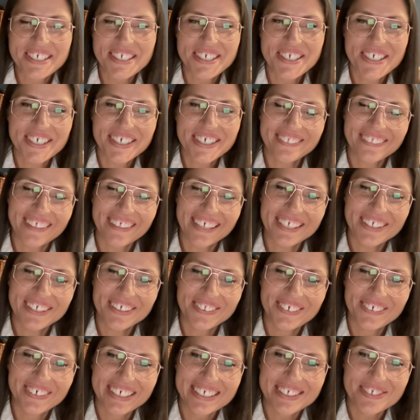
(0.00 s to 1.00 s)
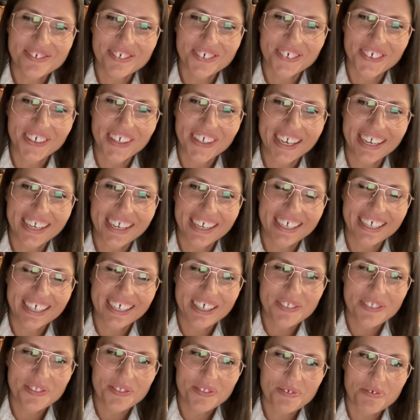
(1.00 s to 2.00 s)
sure. Thank you, Lucas, for
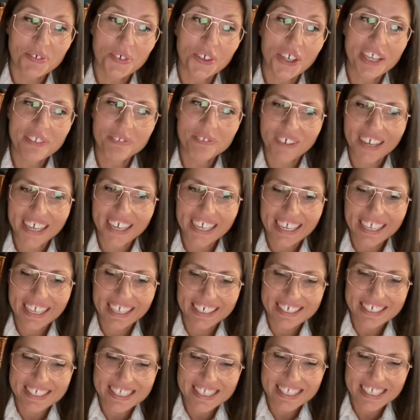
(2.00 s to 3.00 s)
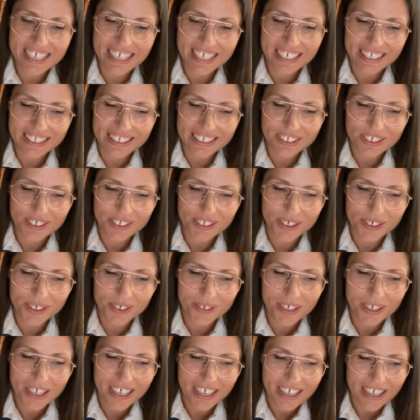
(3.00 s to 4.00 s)
inviting us and
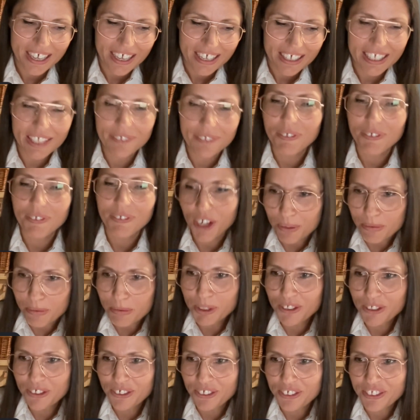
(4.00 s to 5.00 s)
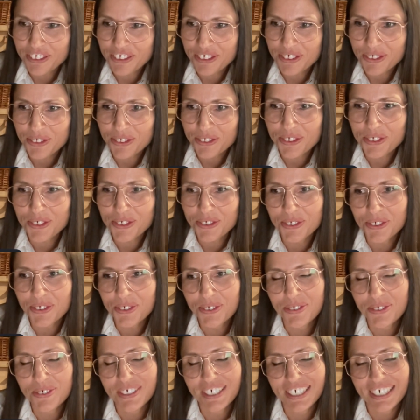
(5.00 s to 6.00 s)
giving an opportunity
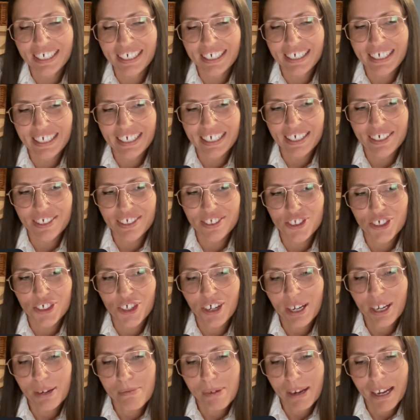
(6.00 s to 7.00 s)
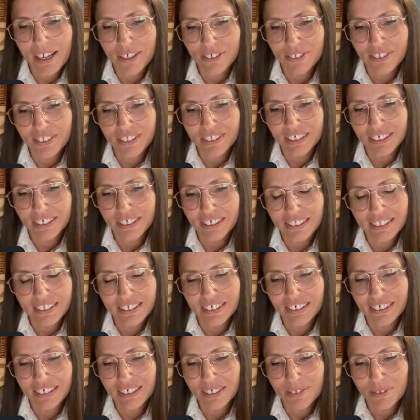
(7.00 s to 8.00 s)
to talk about
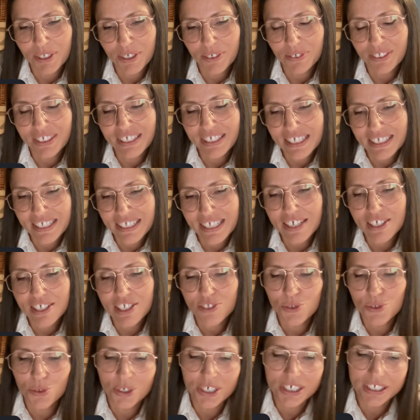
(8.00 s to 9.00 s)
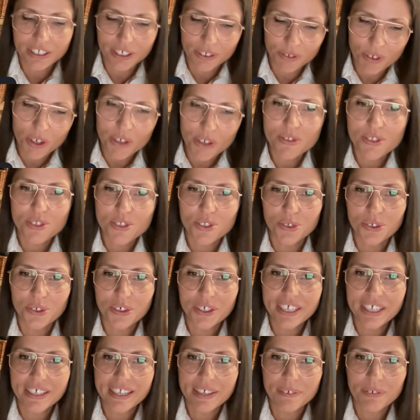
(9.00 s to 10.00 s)
the success story, the growth
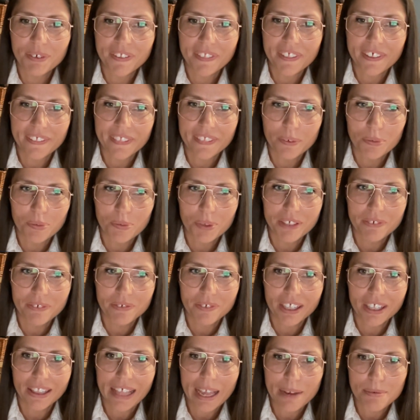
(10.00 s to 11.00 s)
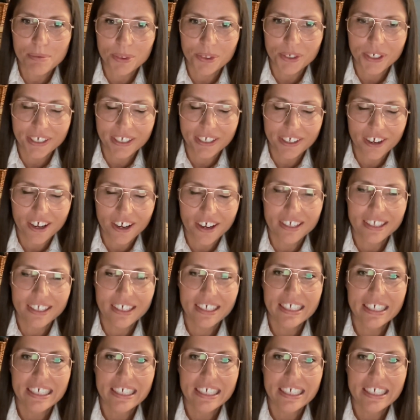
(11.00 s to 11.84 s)
story, and everything that we've collaborated on.